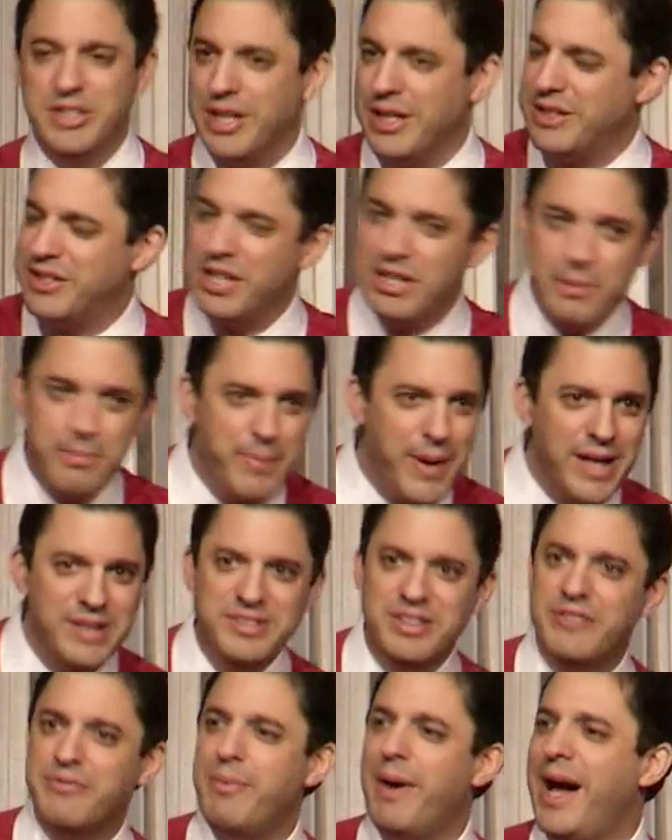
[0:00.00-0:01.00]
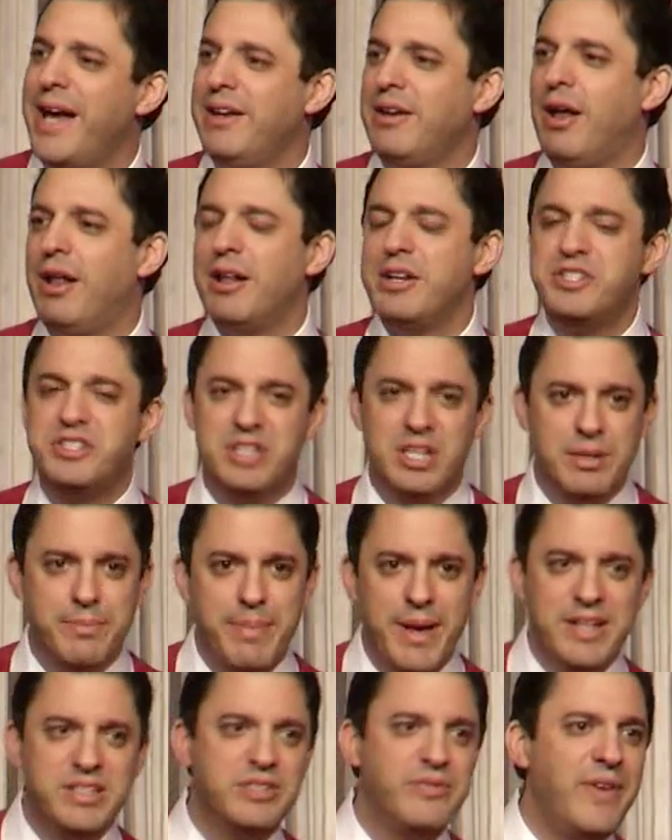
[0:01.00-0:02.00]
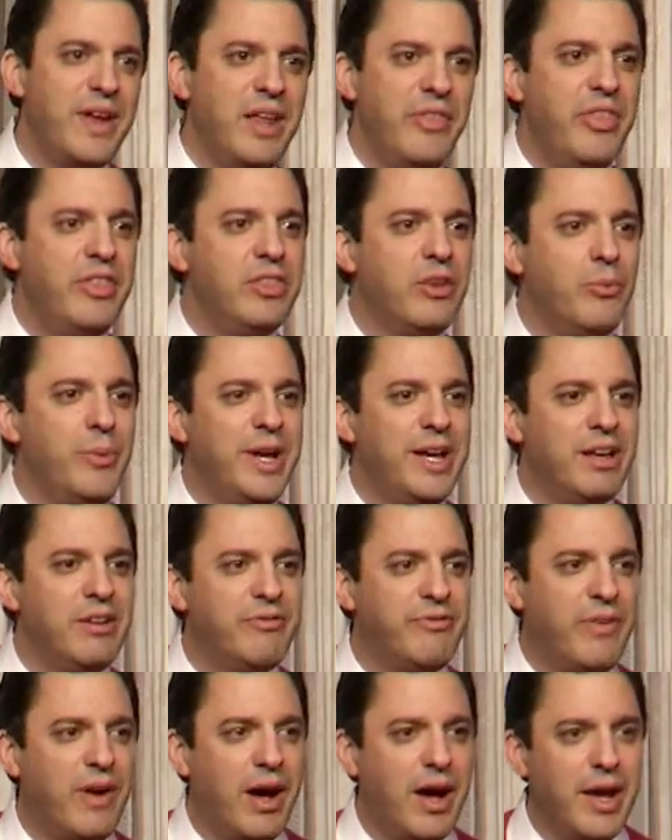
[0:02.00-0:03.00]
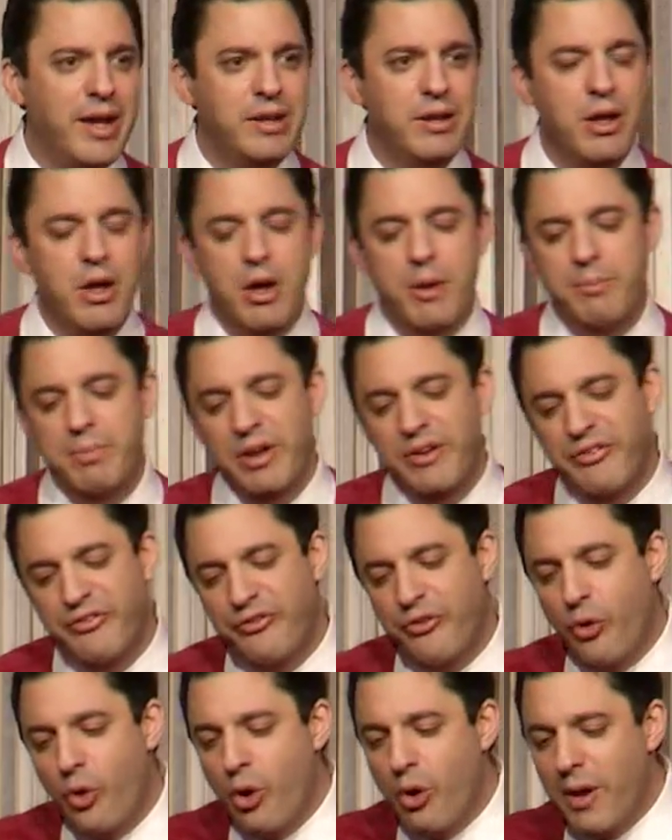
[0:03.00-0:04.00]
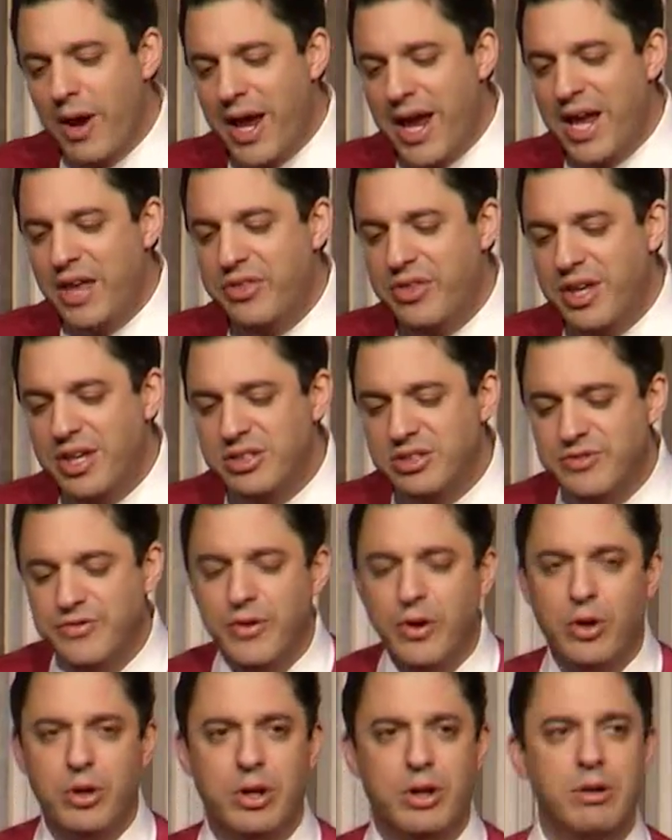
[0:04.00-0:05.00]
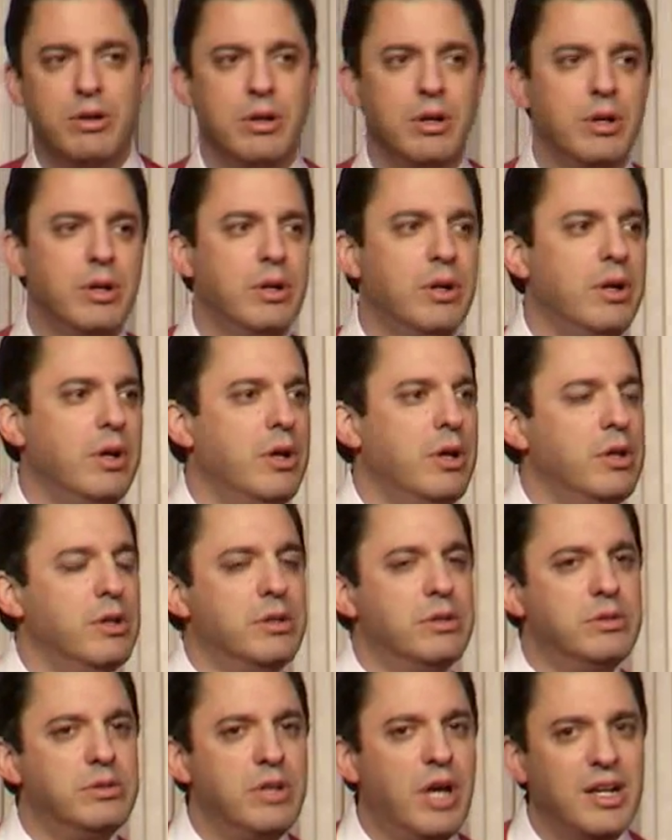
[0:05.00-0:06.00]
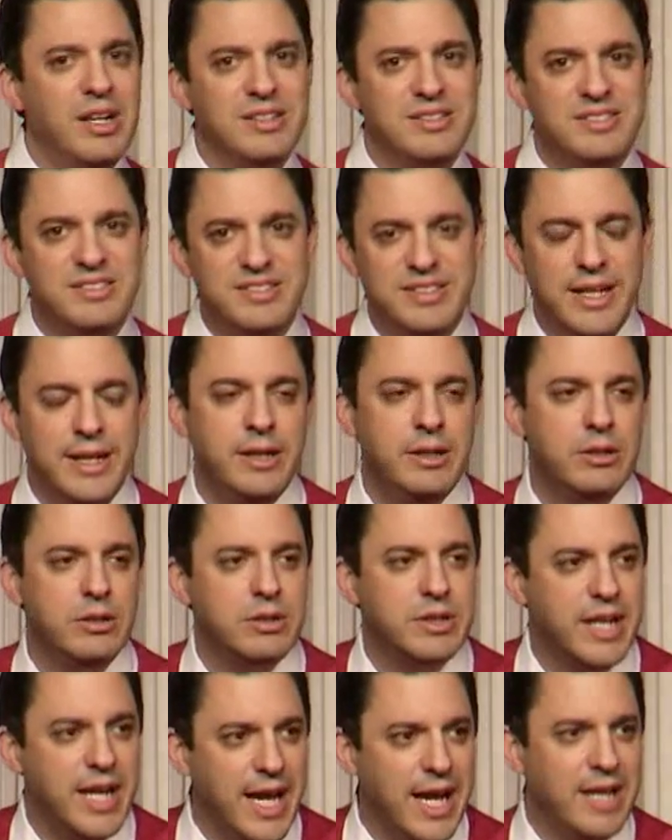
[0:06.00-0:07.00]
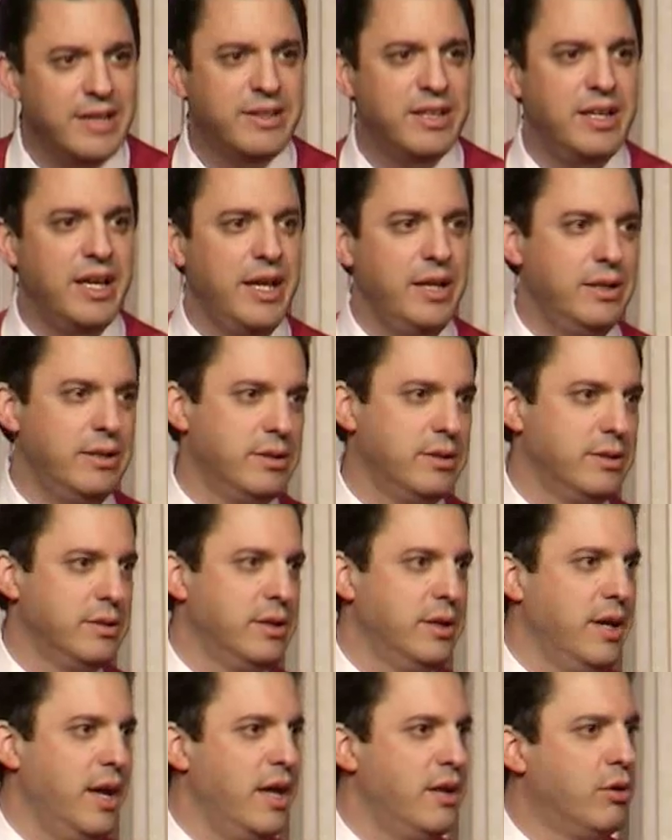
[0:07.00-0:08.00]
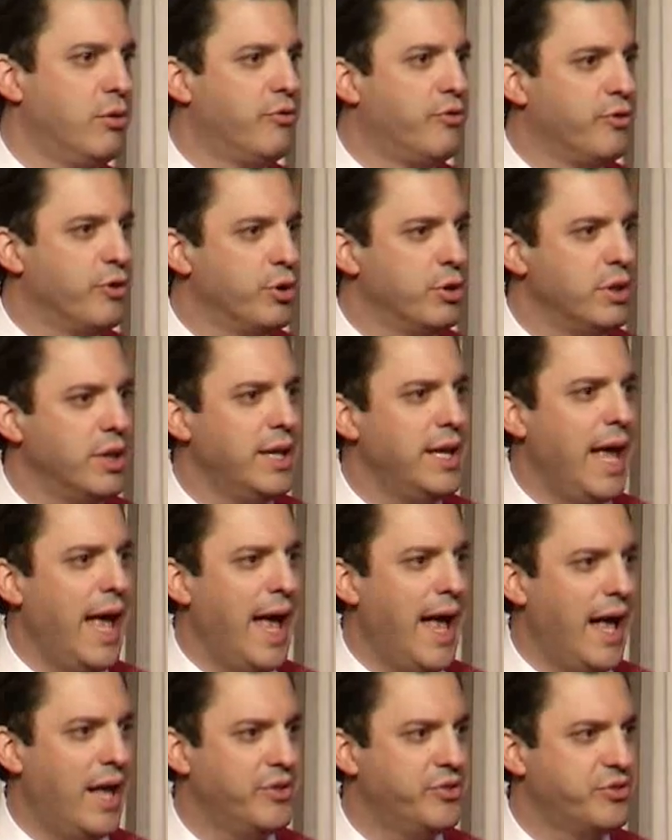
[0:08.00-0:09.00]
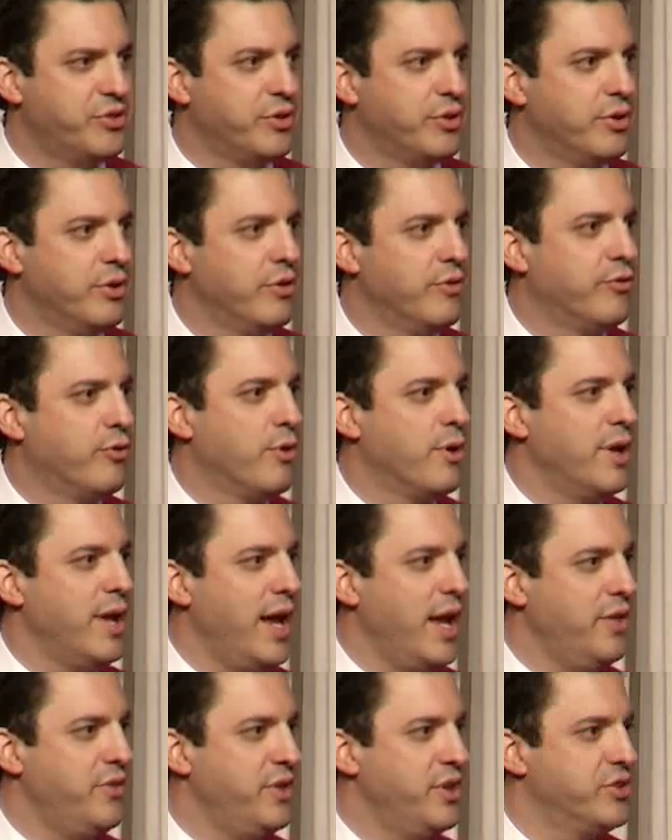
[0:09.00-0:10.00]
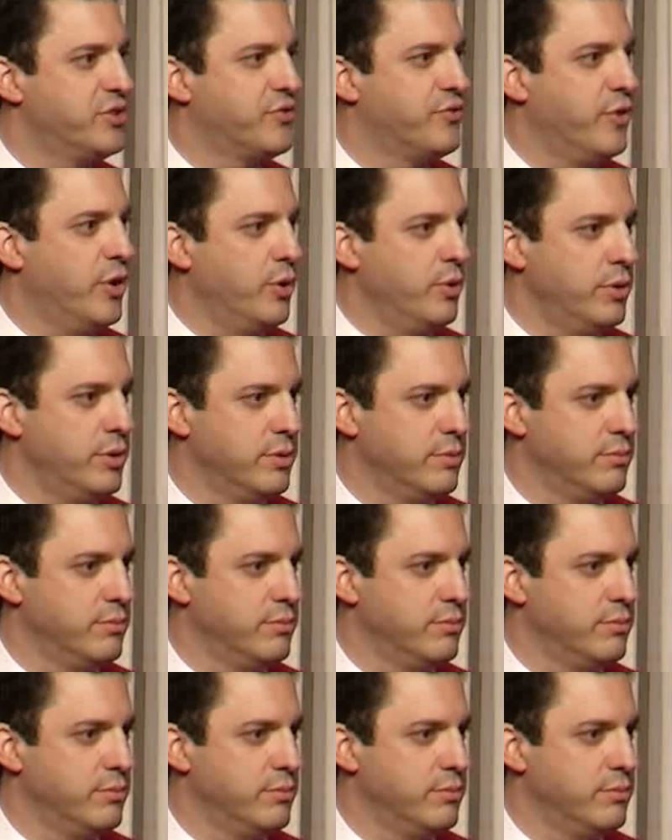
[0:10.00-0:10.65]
To the best of my knowledge, to the best of anything that we can find, before Atheist Voter, not a single candidate had overtly asked for an atheist vote.